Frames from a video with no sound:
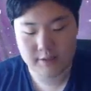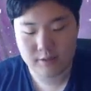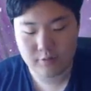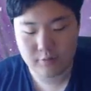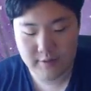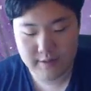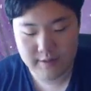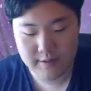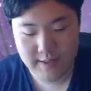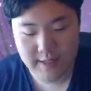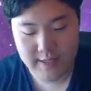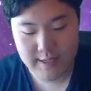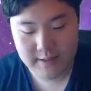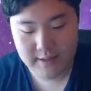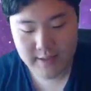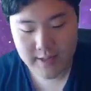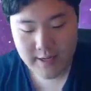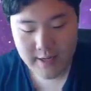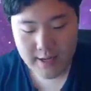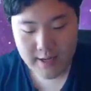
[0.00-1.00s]
Swords
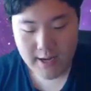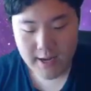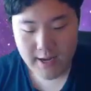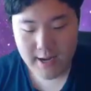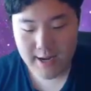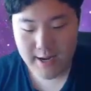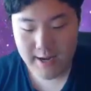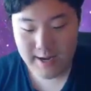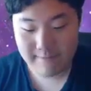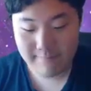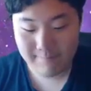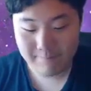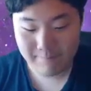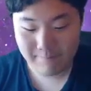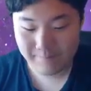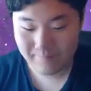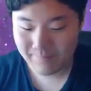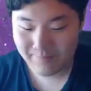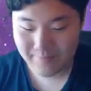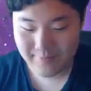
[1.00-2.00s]
Dance,
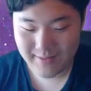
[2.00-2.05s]
um,